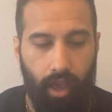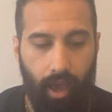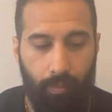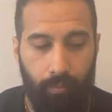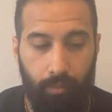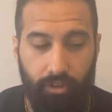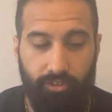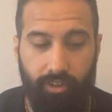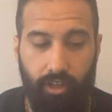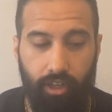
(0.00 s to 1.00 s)
and
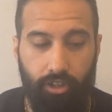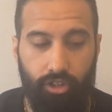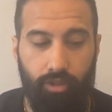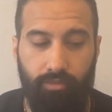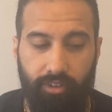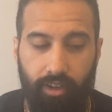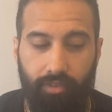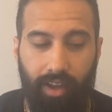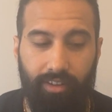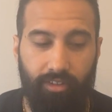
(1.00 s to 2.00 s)
must learn to
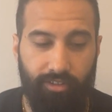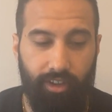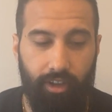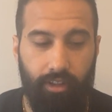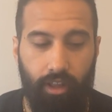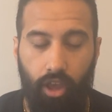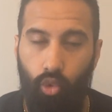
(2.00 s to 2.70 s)
observe and discern